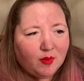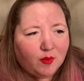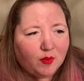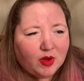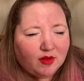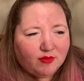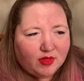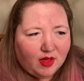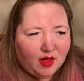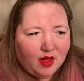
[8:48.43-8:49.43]
one of
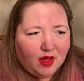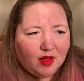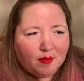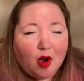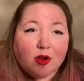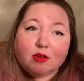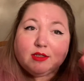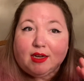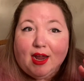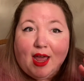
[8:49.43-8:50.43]
the articles
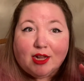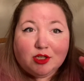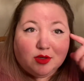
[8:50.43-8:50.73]
that I had